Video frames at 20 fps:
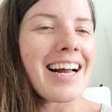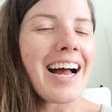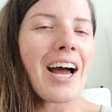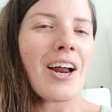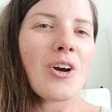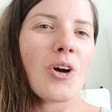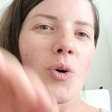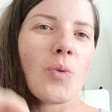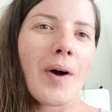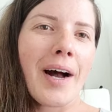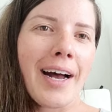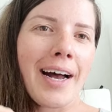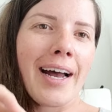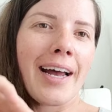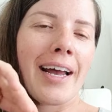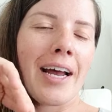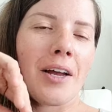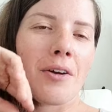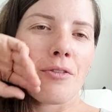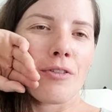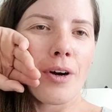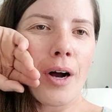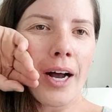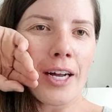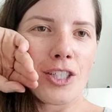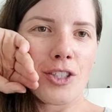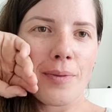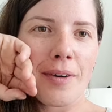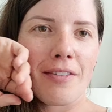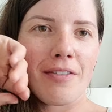don't know why I
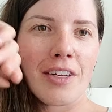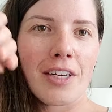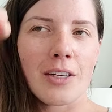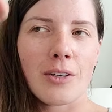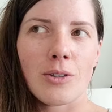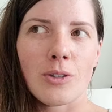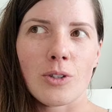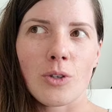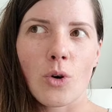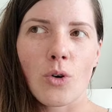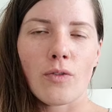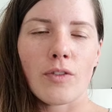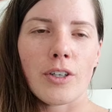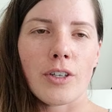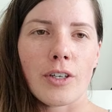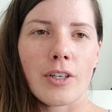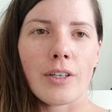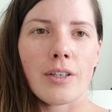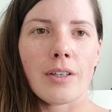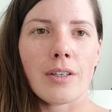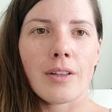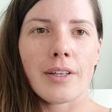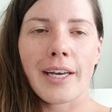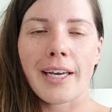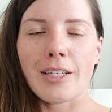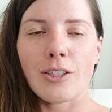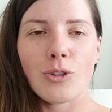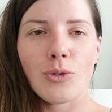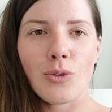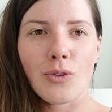watch my videos over
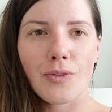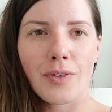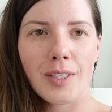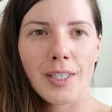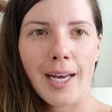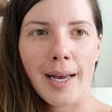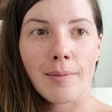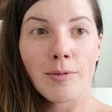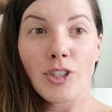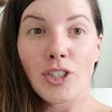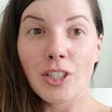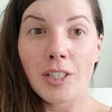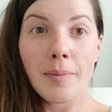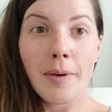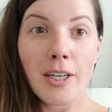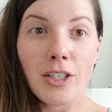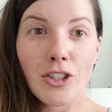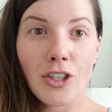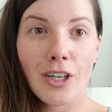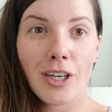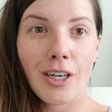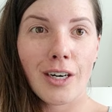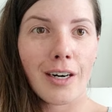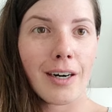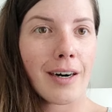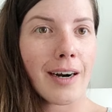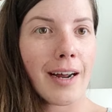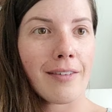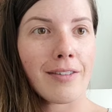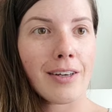like 2 or 3 times just to make
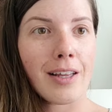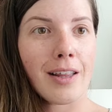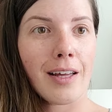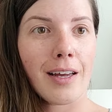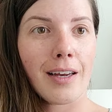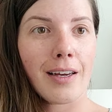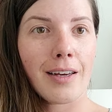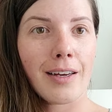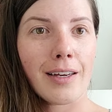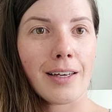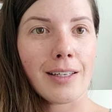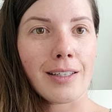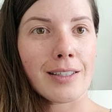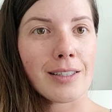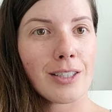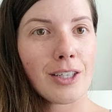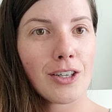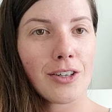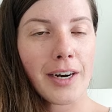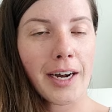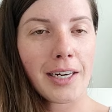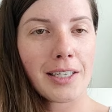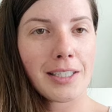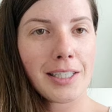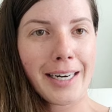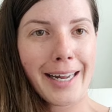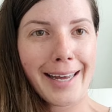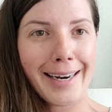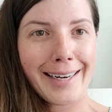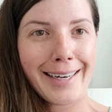sure everything is correct
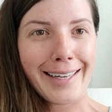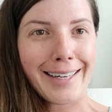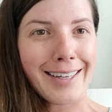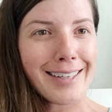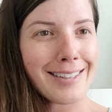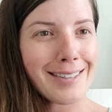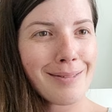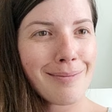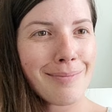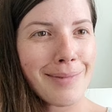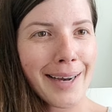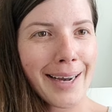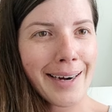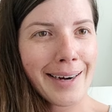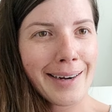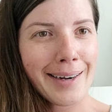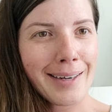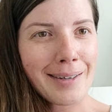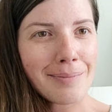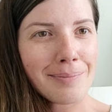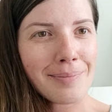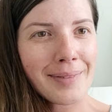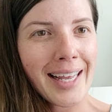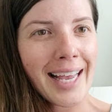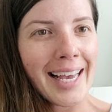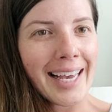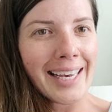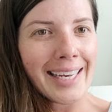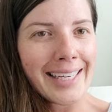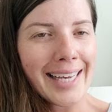and edited. But
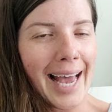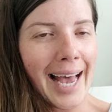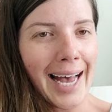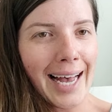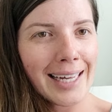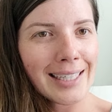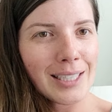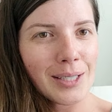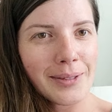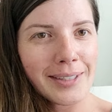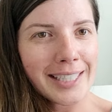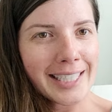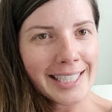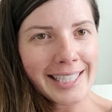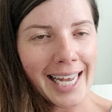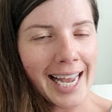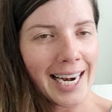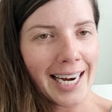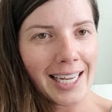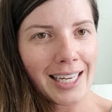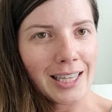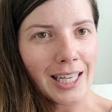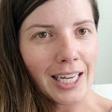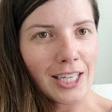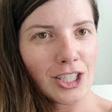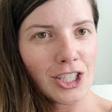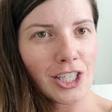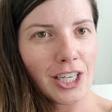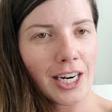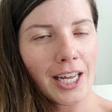yeah, it's always exciting
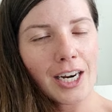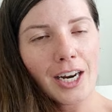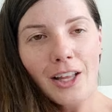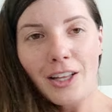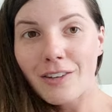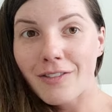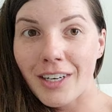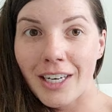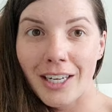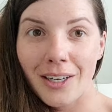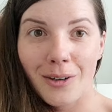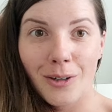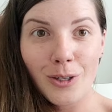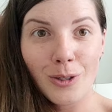launching another video on